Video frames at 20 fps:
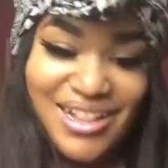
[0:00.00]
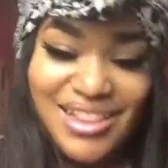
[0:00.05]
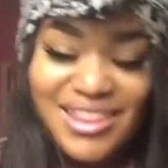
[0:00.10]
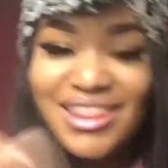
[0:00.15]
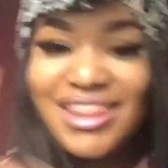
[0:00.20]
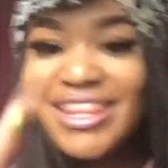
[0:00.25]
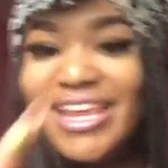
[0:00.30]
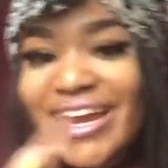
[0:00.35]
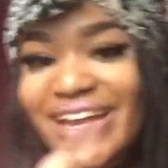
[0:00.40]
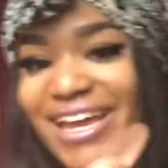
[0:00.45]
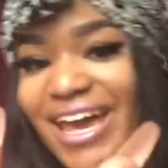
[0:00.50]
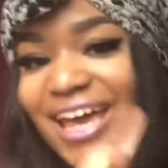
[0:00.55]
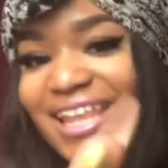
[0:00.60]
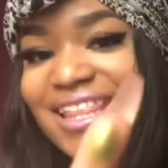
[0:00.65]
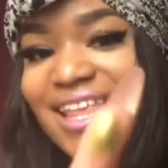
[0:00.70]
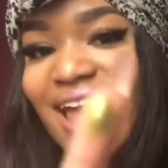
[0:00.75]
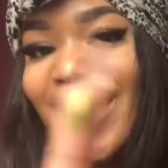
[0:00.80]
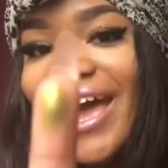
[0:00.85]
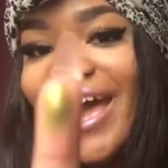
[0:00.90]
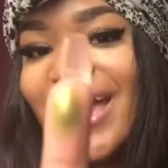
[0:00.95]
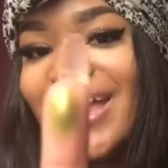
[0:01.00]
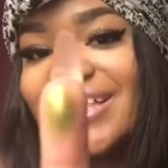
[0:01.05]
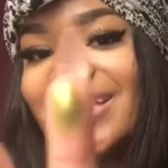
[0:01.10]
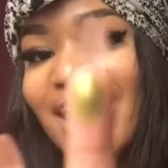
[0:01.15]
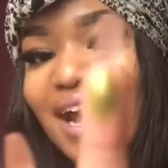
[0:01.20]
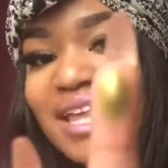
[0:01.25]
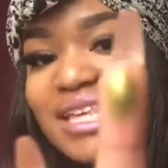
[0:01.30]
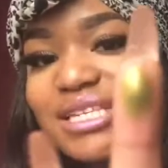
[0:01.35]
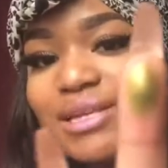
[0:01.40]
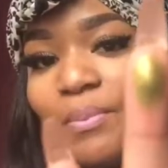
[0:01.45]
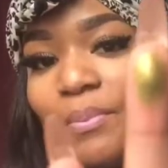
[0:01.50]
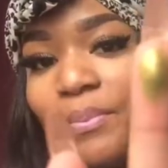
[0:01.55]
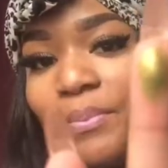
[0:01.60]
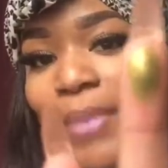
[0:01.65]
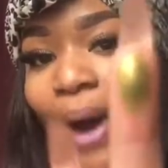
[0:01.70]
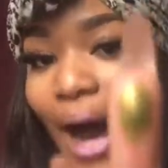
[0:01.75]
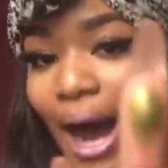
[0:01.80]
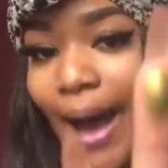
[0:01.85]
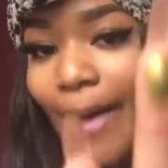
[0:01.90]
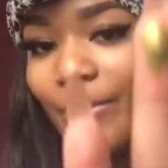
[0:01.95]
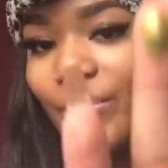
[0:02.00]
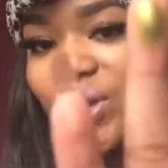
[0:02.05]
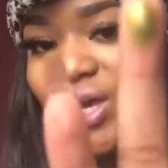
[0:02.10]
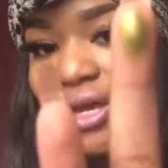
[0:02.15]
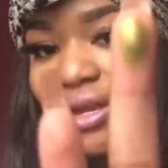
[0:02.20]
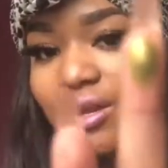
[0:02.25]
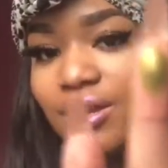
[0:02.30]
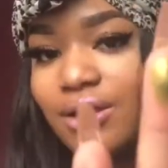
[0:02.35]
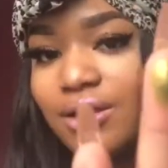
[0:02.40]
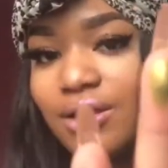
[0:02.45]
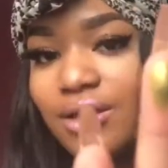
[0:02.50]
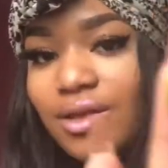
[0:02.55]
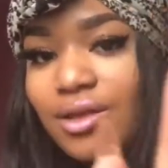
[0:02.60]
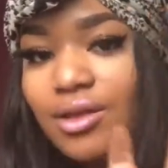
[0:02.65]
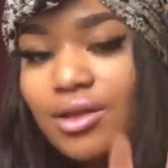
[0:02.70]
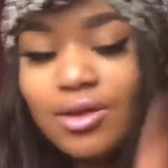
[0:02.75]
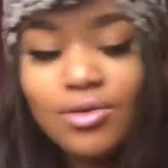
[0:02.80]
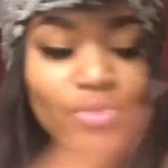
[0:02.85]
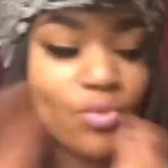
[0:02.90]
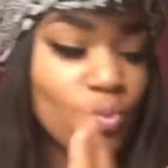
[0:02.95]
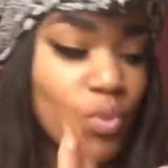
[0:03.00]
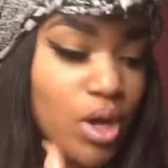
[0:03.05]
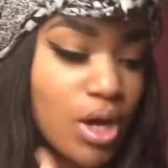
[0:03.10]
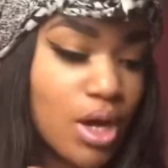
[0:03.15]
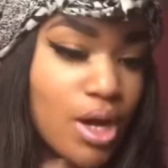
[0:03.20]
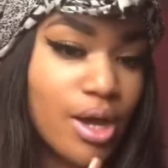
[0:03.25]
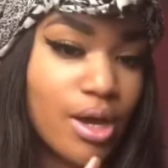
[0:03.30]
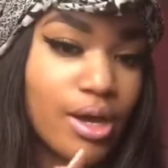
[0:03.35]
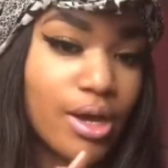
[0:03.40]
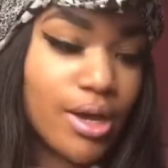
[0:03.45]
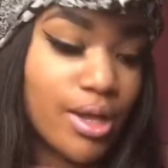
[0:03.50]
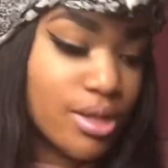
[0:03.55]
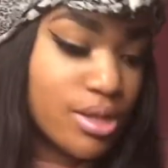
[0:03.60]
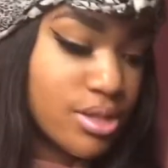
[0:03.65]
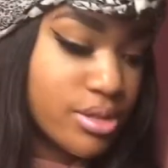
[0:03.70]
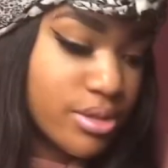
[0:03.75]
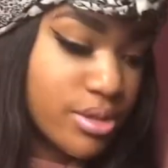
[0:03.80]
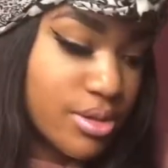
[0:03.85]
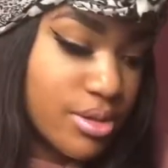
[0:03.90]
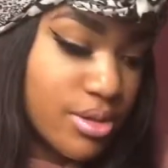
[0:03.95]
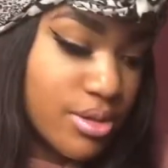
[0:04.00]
Look at that. That is popping. What?